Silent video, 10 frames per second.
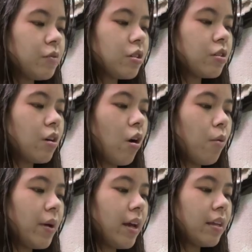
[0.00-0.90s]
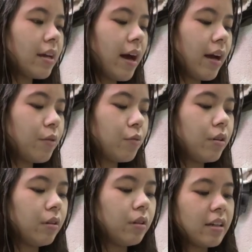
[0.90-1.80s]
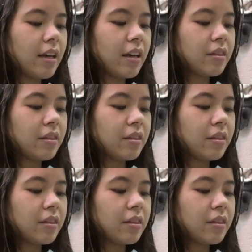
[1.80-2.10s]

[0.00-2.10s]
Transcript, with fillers: just hoping that I will get